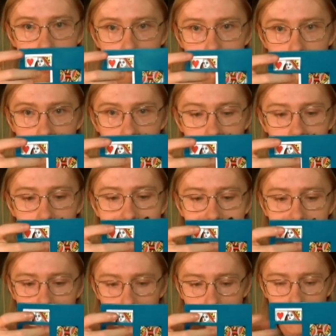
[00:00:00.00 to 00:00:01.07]

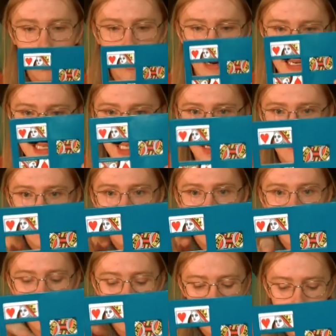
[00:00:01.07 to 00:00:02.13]
straight through it.
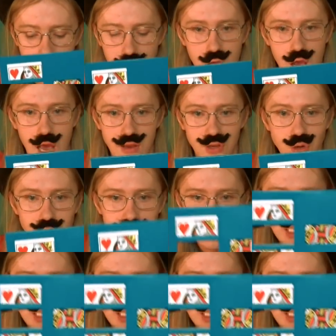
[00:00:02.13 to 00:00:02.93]
You can